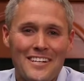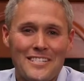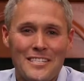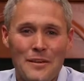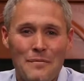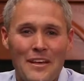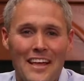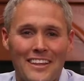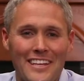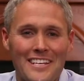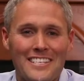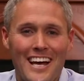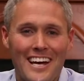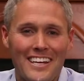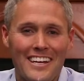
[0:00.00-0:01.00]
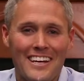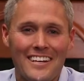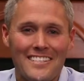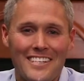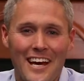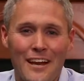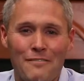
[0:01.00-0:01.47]
simulate this idea.
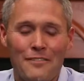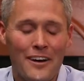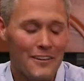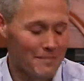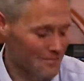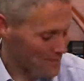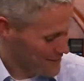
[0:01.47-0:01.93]
It's kind of fun.